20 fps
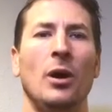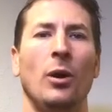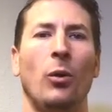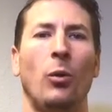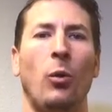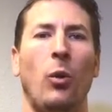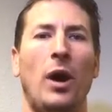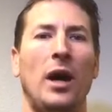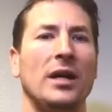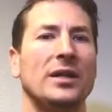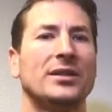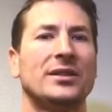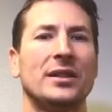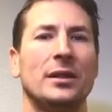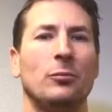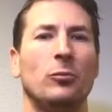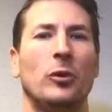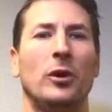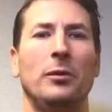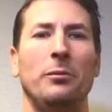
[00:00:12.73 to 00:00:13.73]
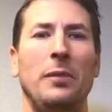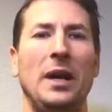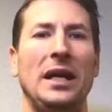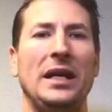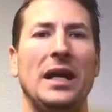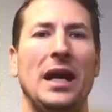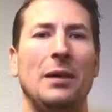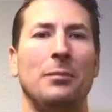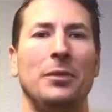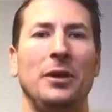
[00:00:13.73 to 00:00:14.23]
why someone may
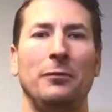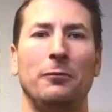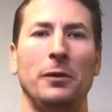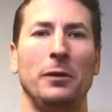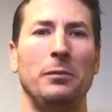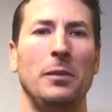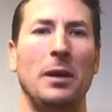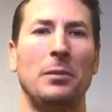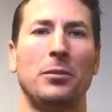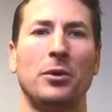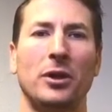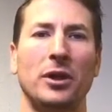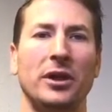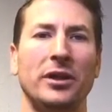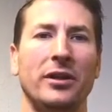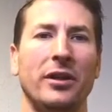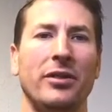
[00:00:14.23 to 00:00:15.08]
not be remembering